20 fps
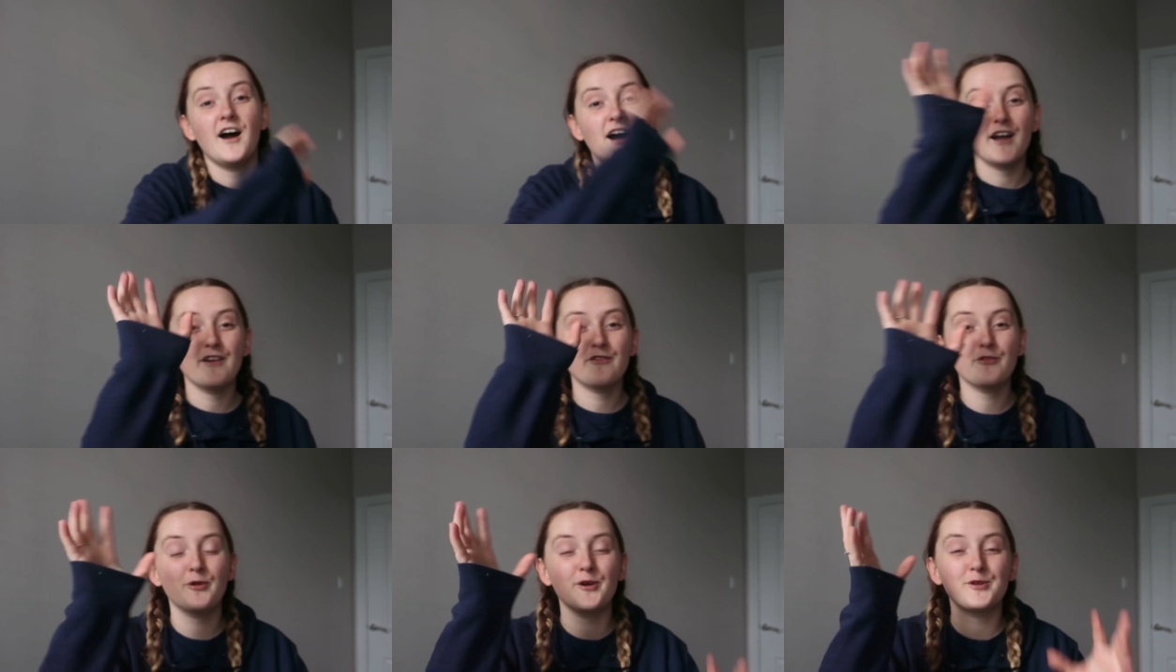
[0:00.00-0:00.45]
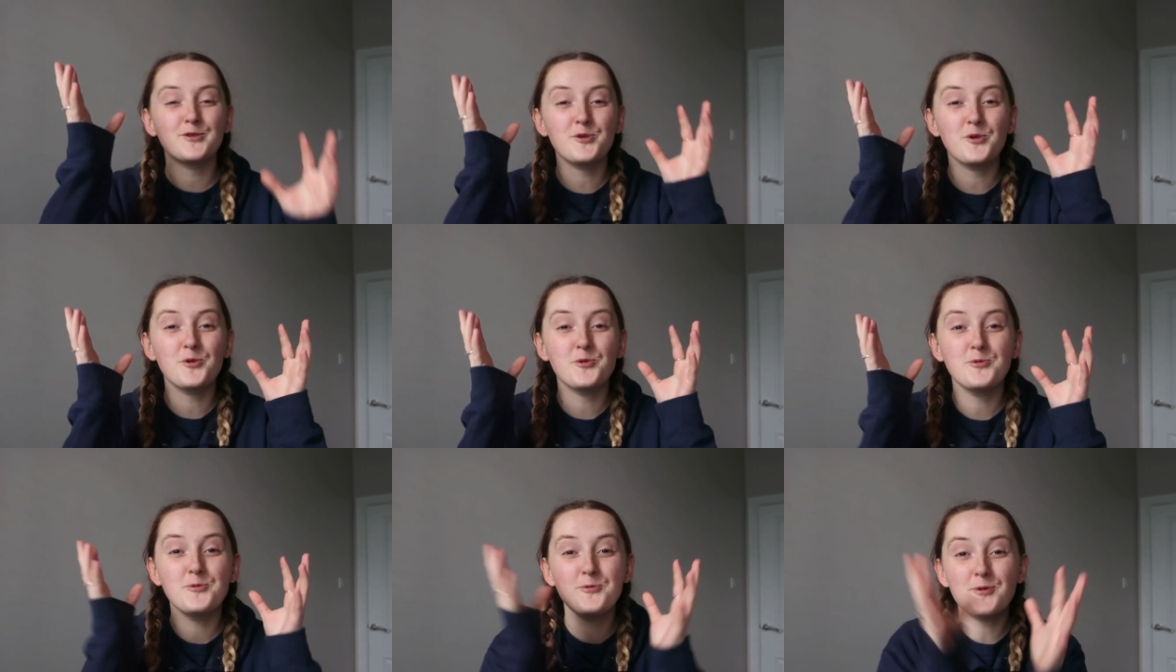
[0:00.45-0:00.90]
Hi
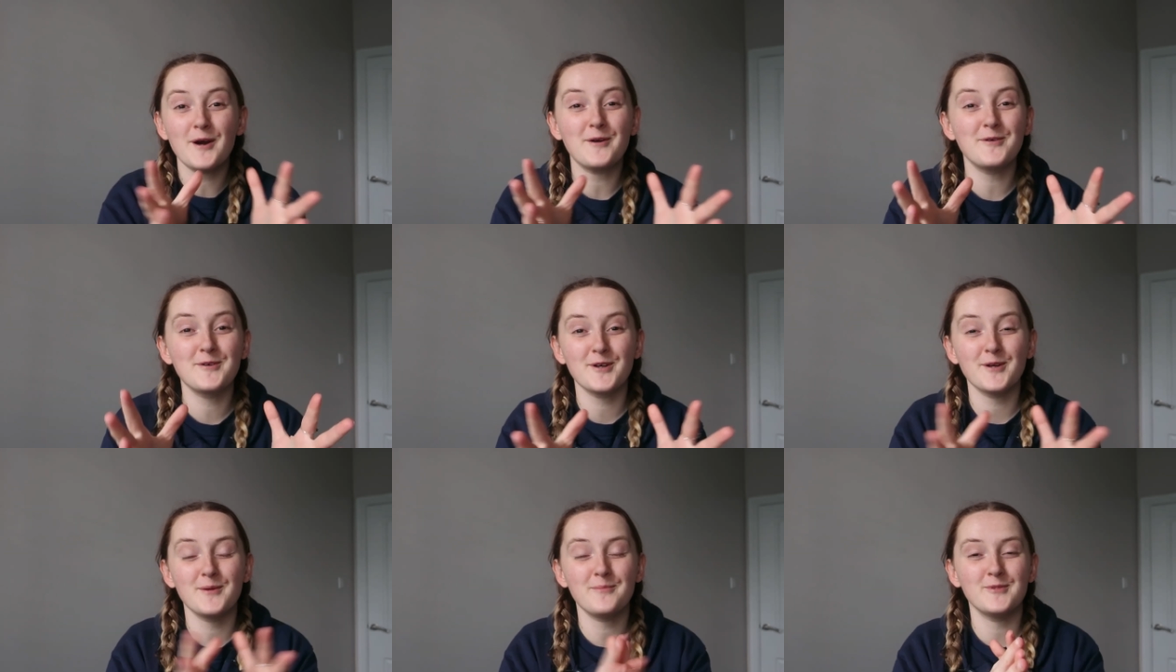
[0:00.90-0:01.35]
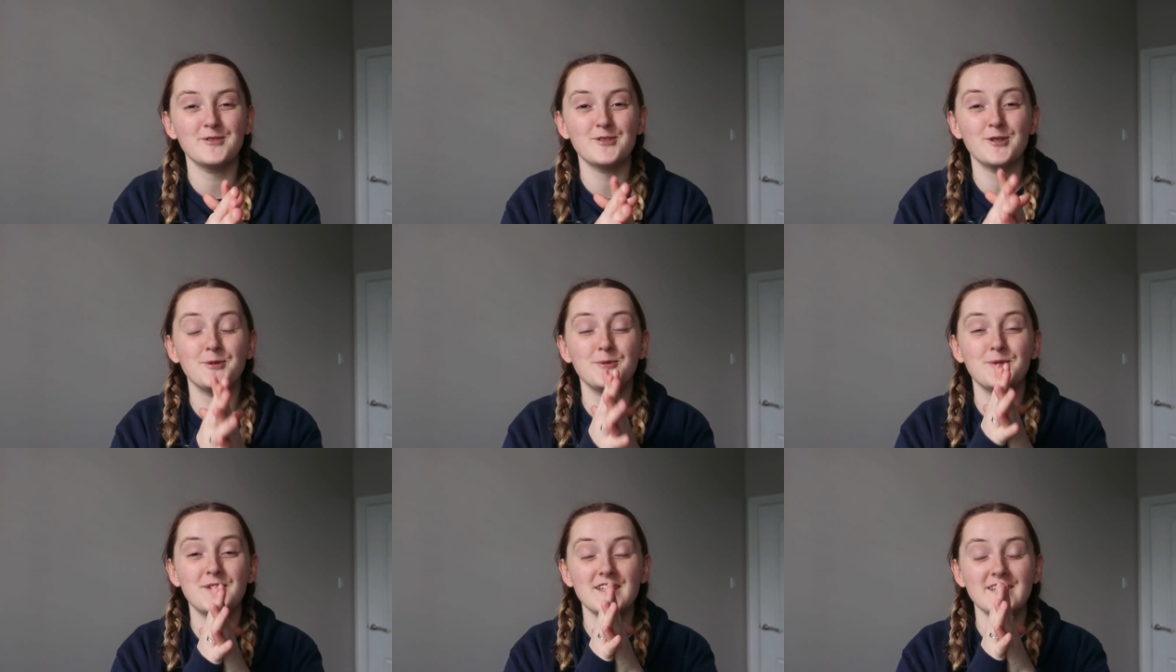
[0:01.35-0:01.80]
everyone, welcome
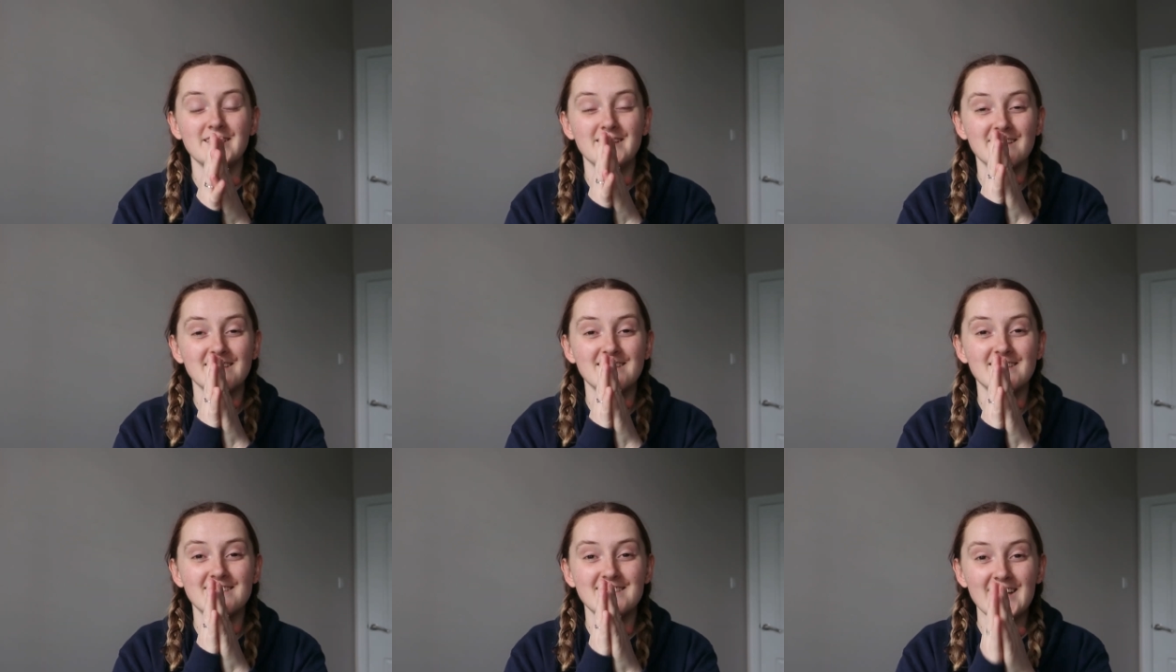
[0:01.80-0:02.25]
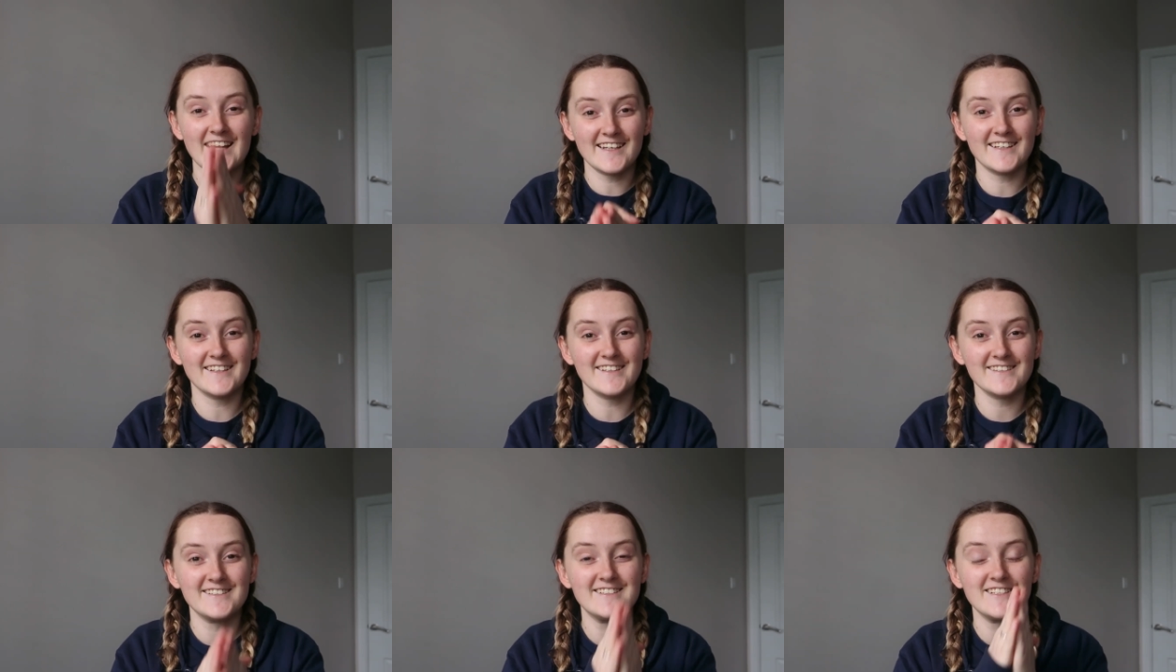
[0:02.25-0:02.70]
to the
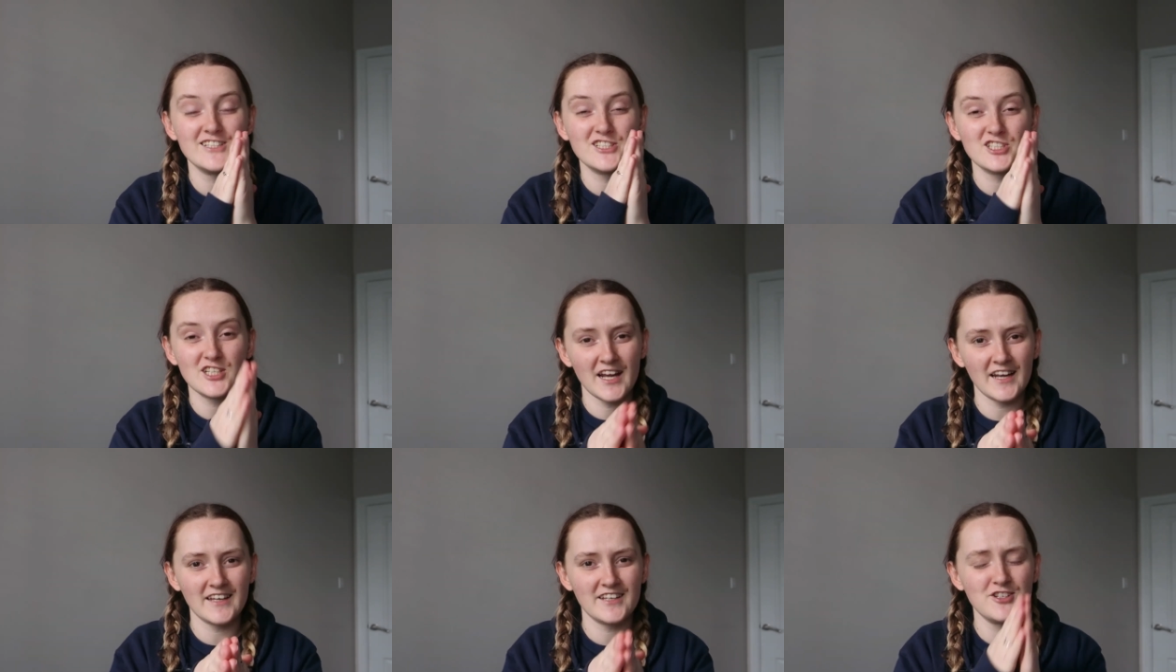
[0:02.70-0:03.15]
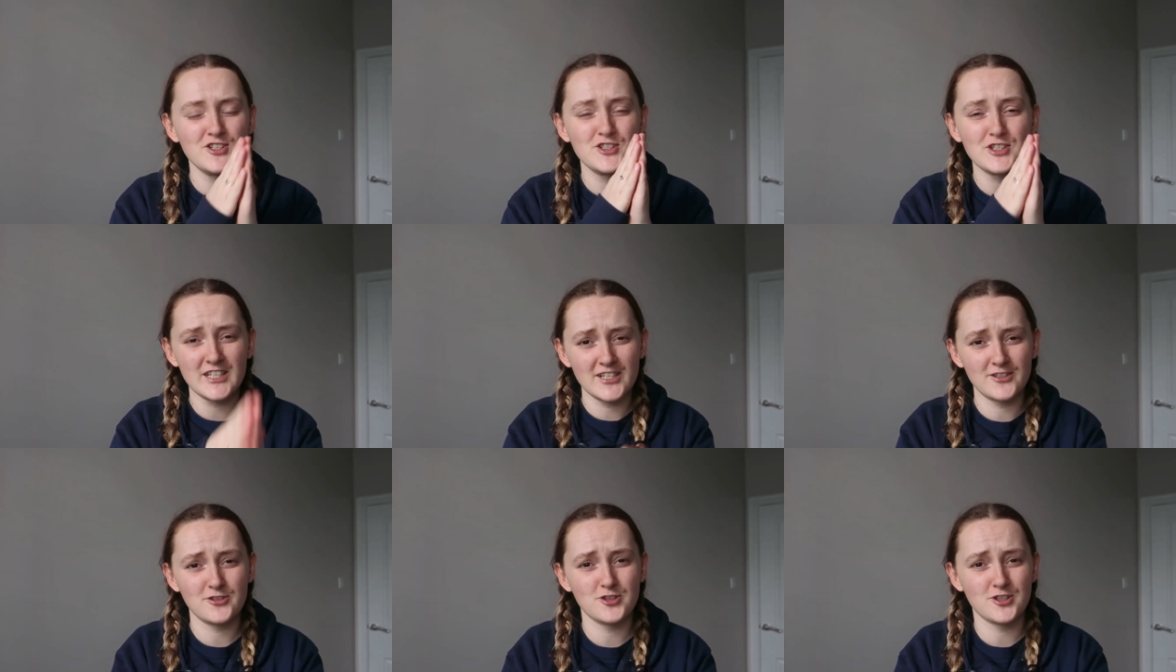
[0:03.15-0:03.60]
second challenge
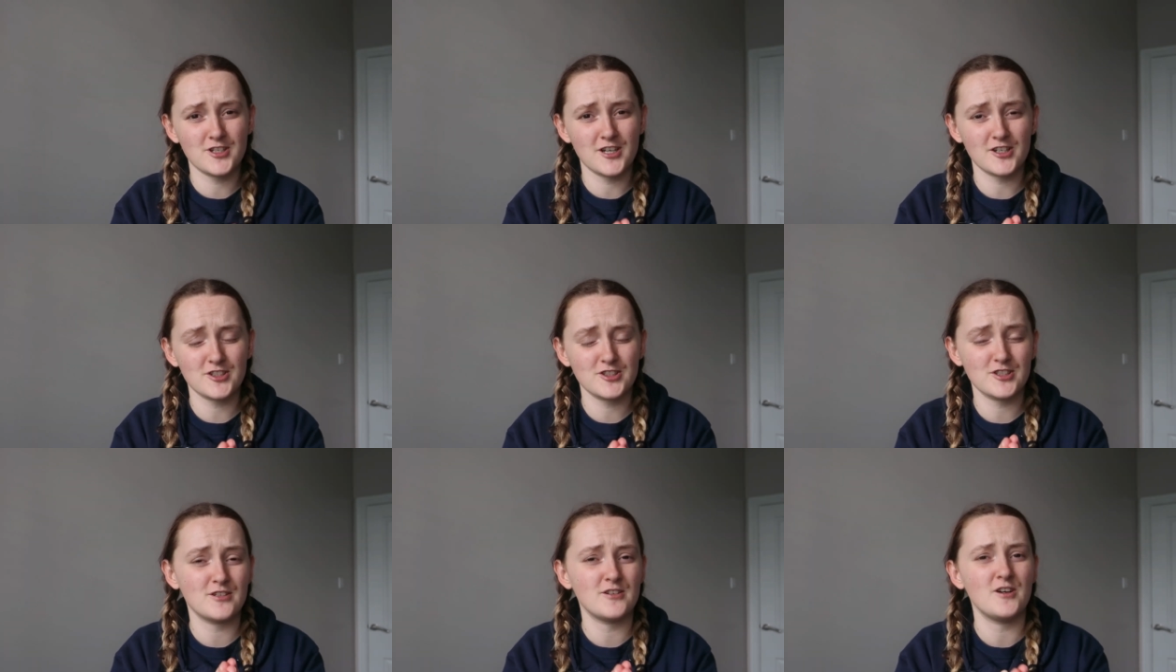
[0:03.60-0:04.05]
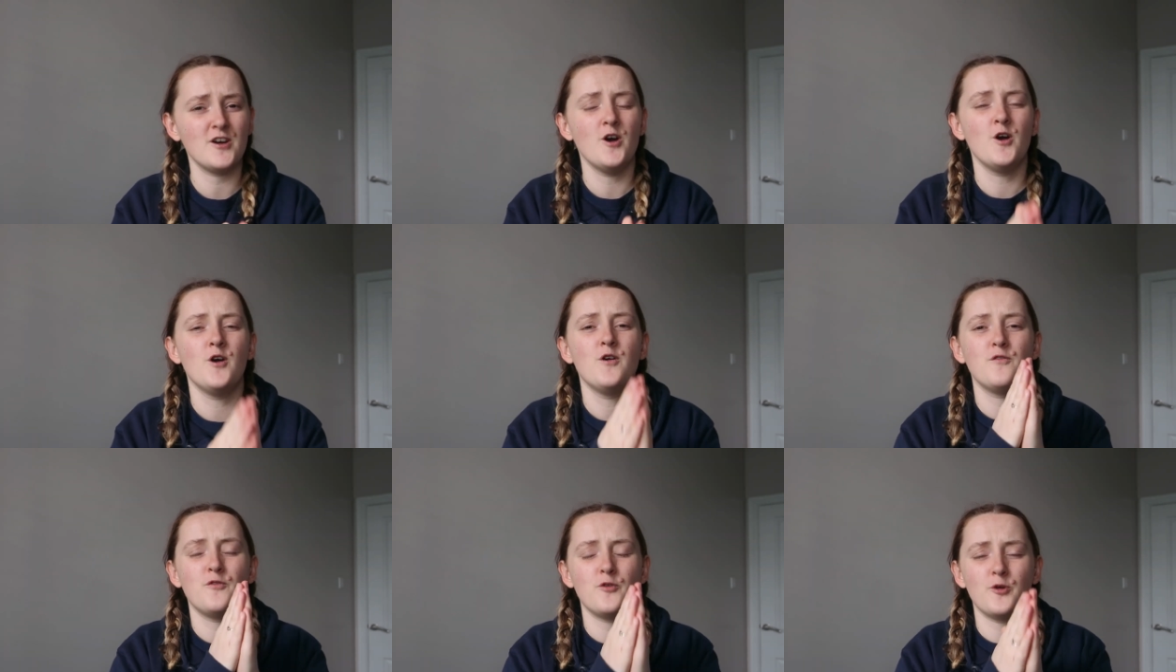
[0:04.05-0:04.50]
introduction
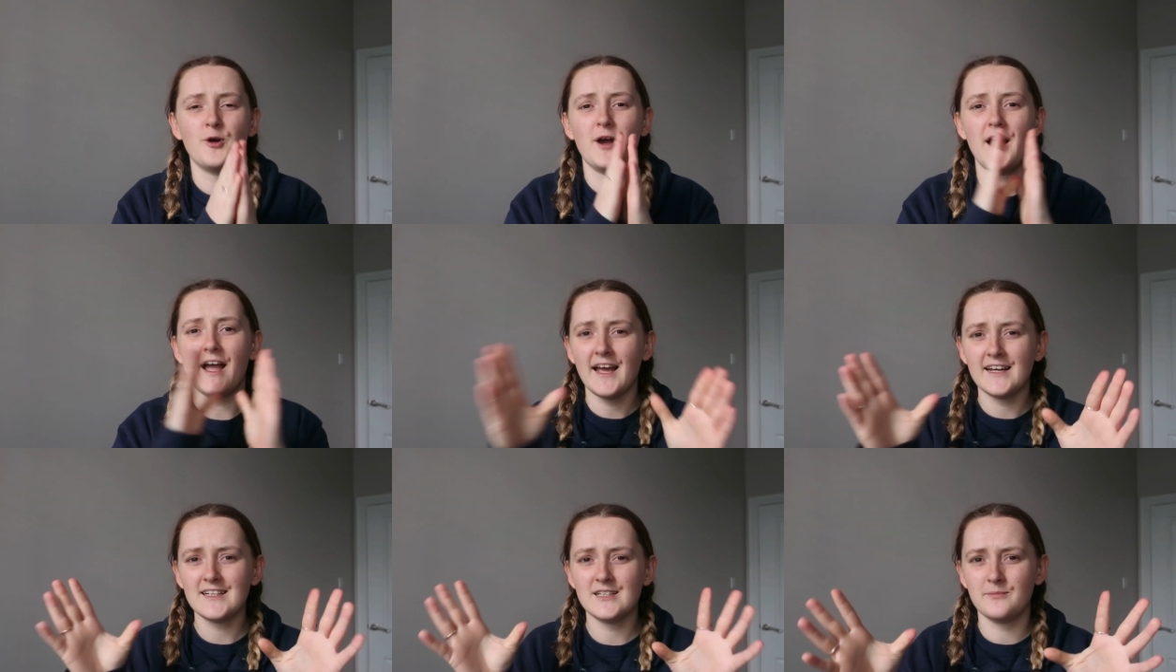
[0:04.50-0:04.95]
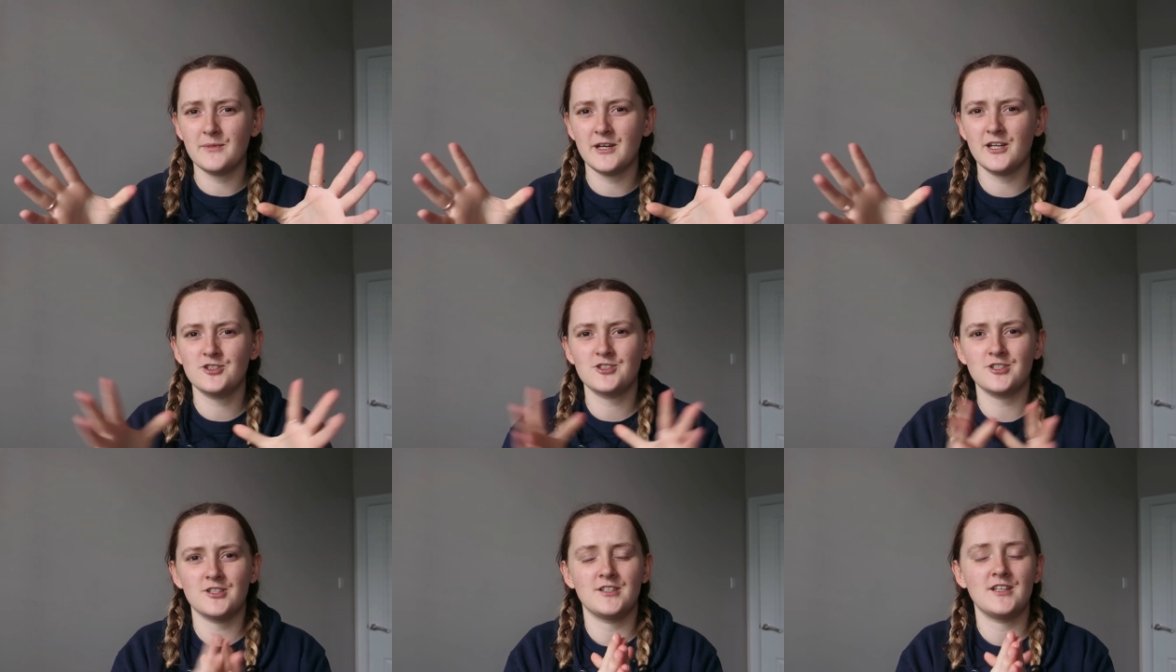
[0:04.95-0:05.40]
for
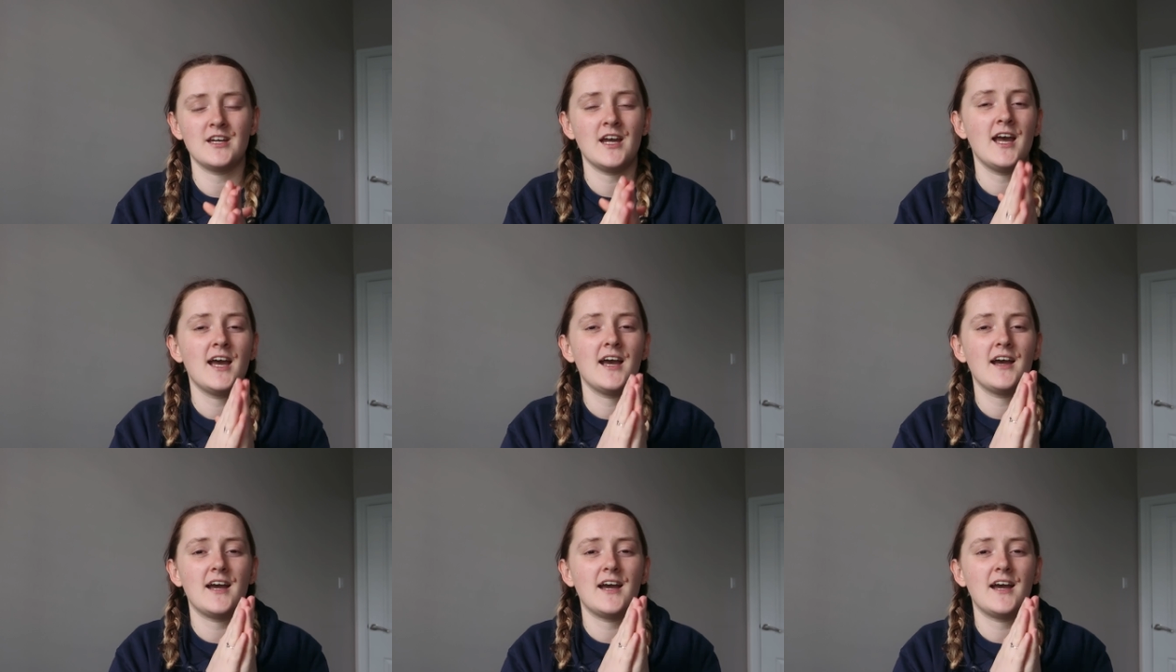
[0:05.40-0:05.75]
animation,